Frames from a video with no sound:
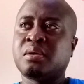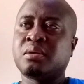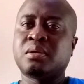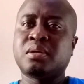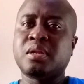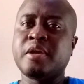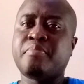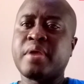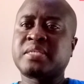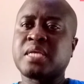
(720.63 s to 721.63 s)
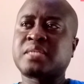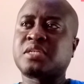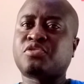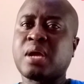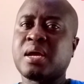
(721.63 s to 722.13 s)
laborers,
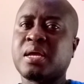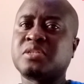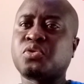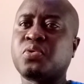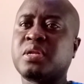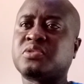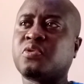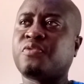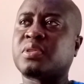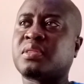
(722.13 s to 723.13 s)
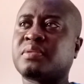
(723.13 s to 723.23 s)
etc., and so on and so forth.